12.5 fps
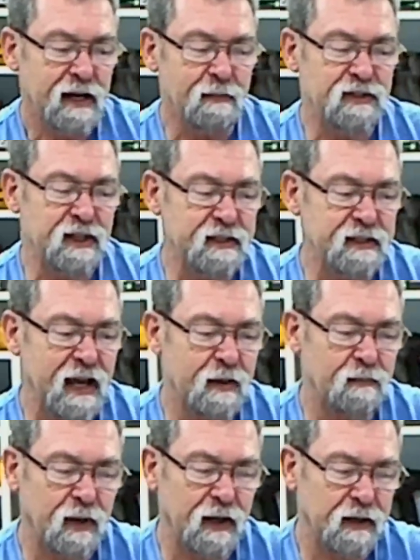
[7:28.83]
Number 6
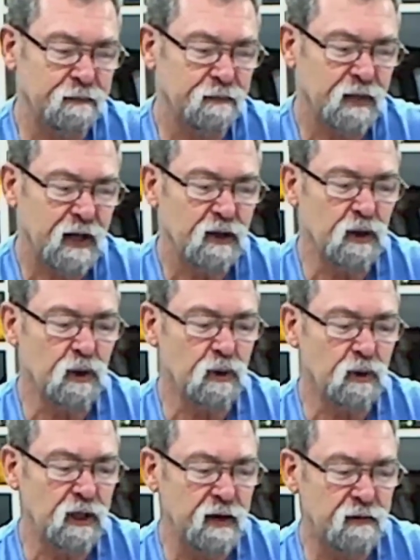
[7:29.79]
hand plane.
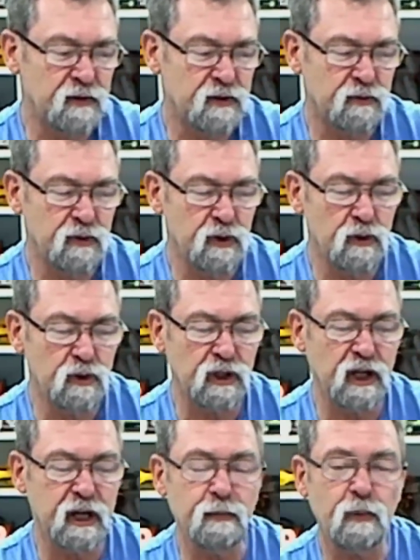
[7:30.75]
New gifts for you
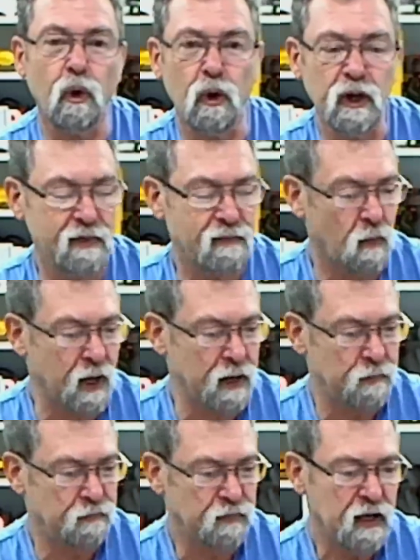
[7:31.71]
to keep or give
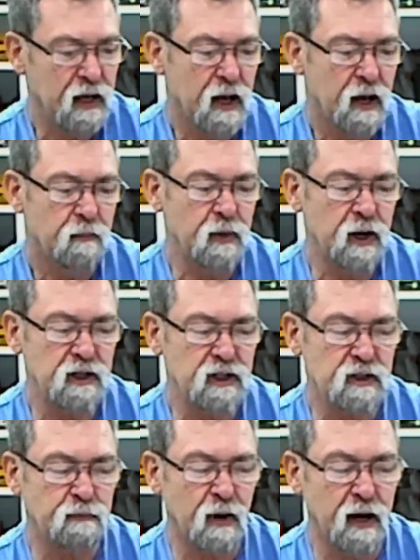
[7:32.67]
away.
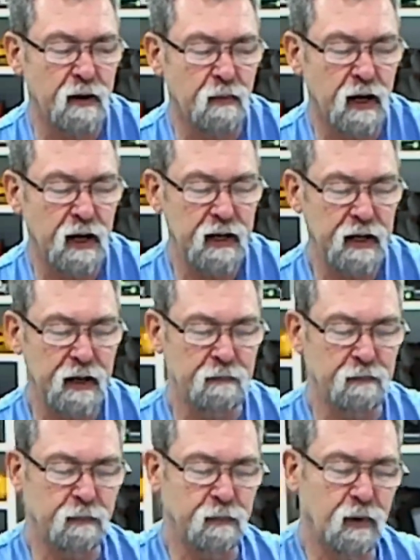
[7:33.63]
Purchased by my
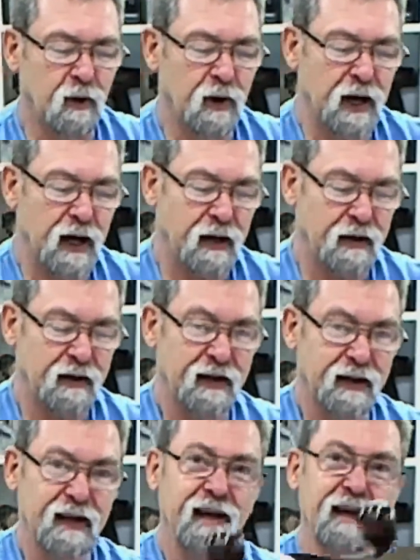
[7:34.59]
employer
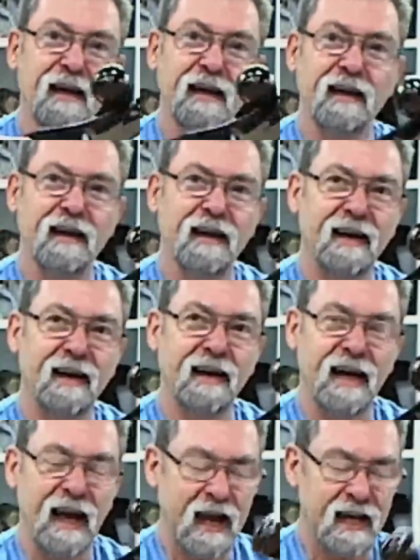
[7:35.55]

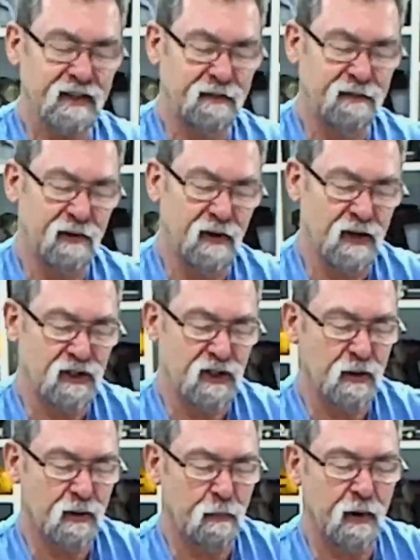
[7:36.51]
as a
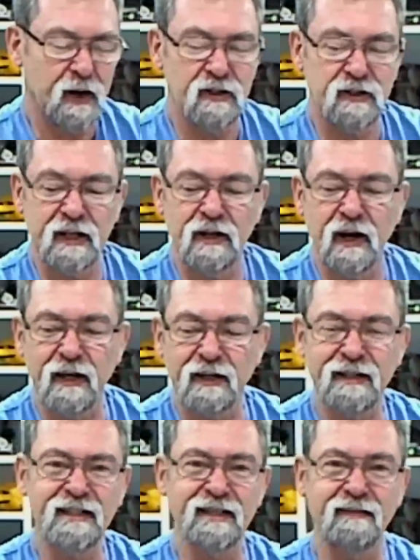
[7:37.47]
first-year apprentice in
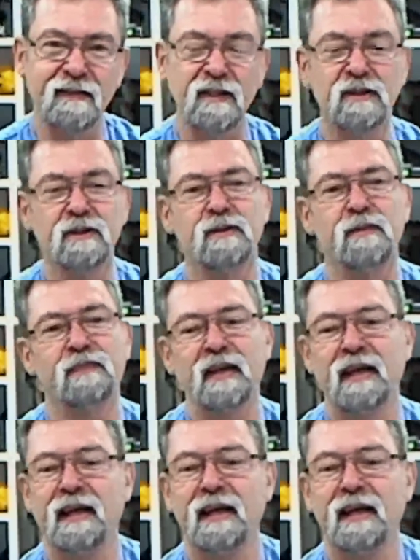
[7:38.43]
1972.